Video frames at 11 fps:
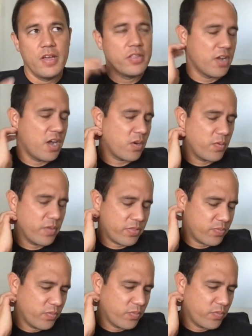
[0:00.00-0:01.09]
the dog
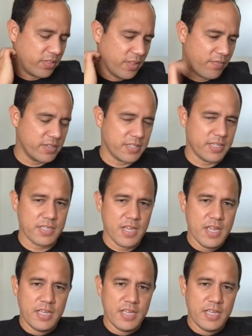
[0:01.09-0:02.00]
with liver disease.